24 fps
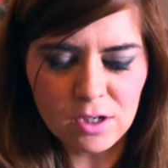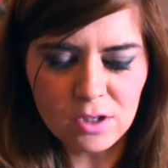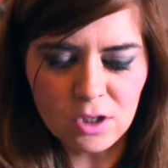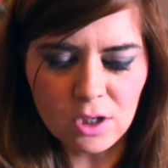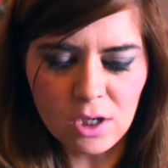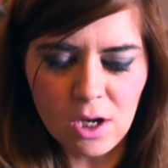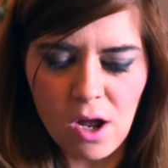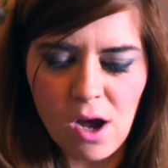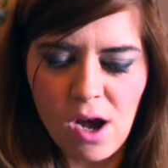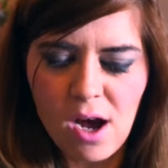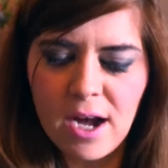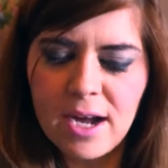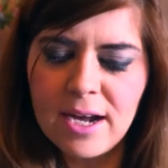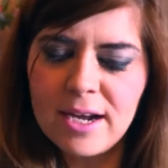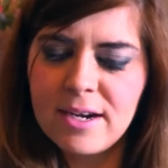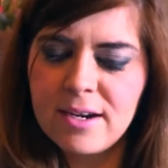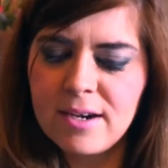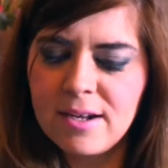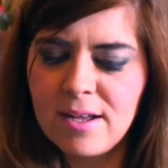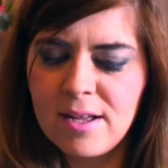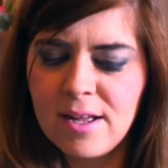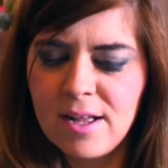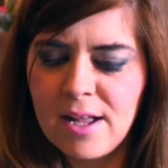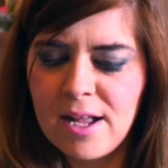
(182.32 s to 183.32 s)
a lot
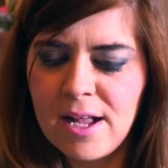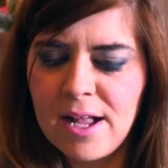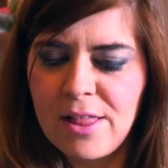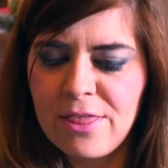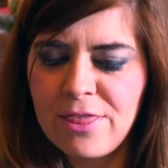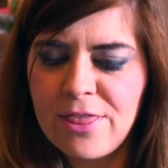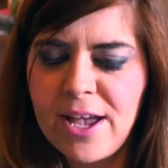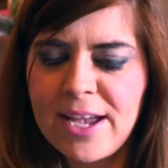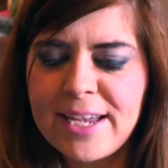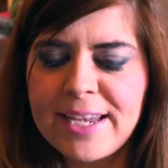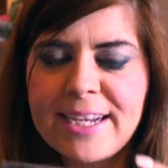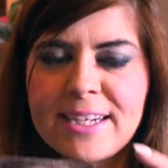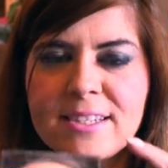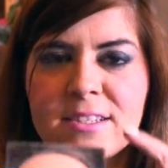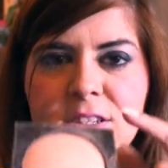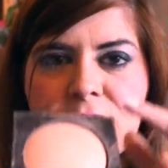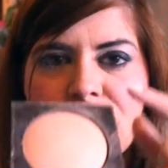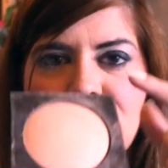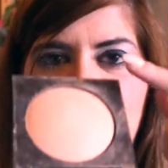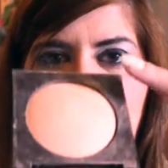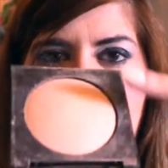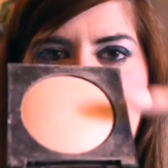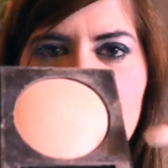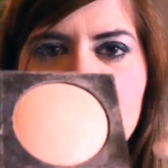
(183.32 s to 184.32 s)
that gets
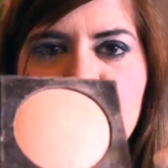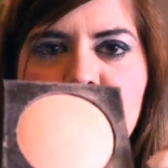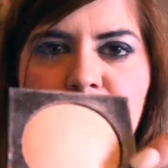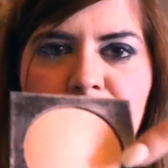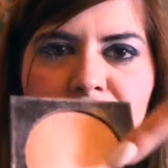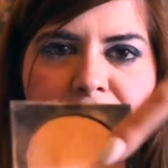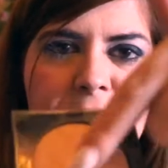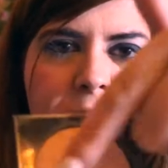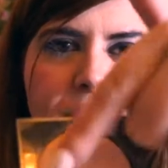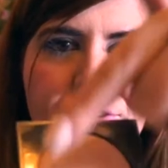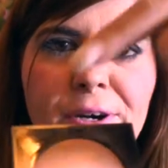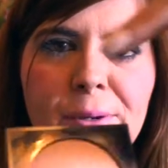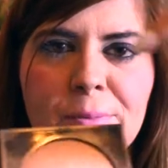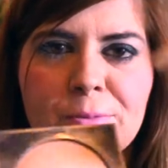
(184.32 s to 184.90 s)
lost right here,